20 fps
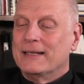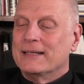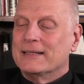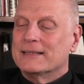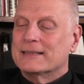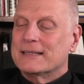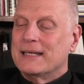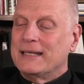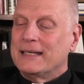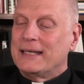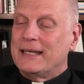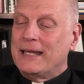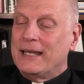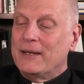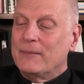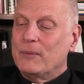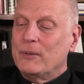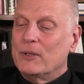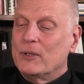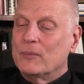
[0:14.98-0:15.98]
St.
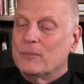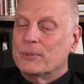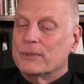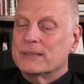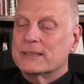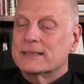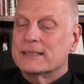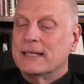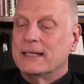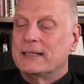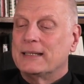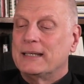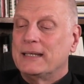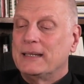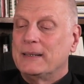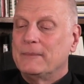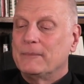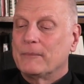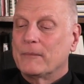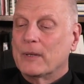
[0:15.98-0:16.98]
Gabriel
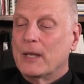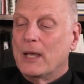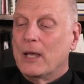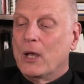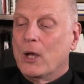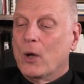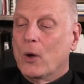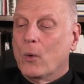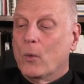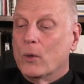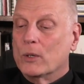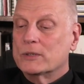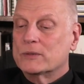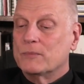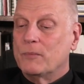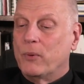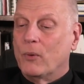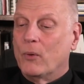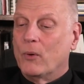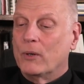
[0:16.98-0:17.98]
Possenti was
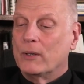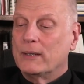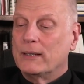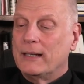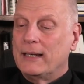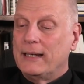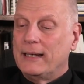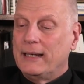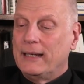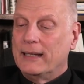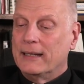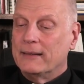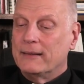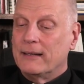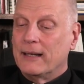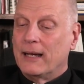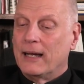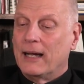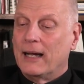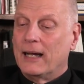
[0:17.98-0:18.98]
born
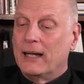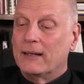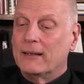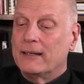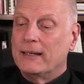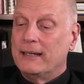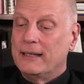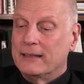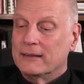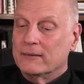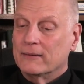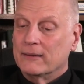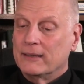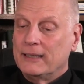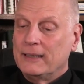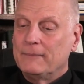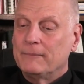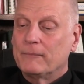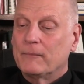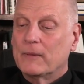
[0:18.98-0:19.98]
in
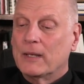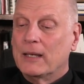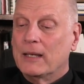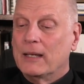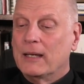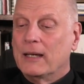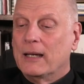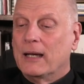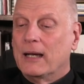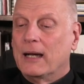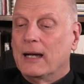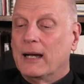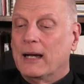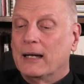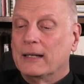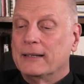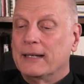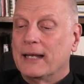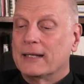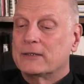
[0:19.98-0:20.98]
Italy,
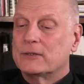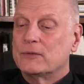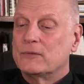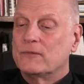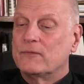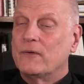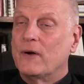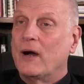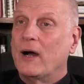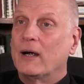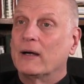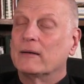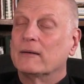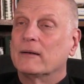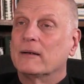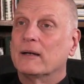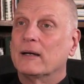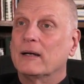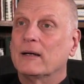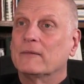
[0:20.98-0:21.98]
not too
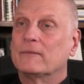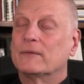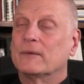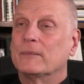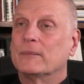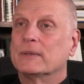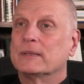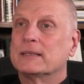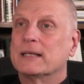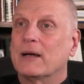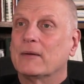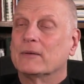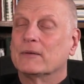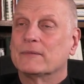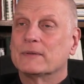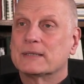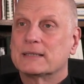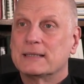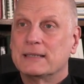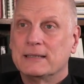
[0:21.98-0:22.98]
far from the town
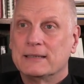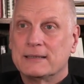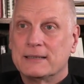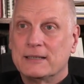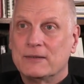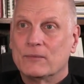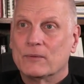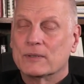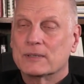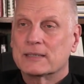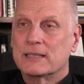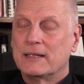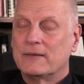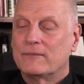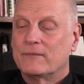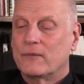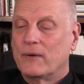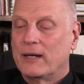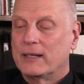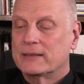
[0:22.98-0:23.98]
of Assisi, where
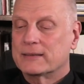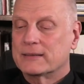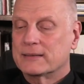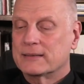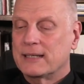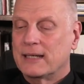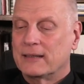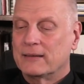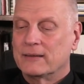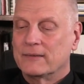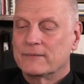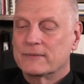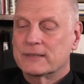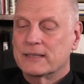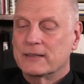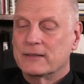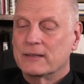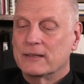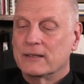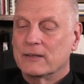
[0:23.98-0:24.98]
St. Francis had lived
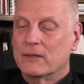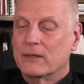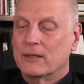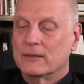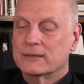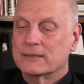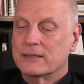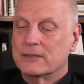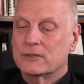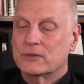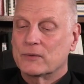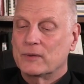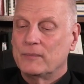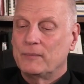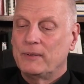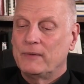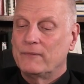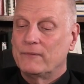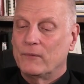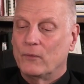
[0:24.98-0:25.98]
a century
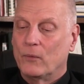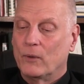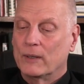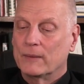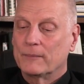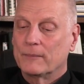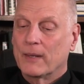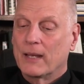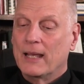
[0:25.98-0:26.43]
before.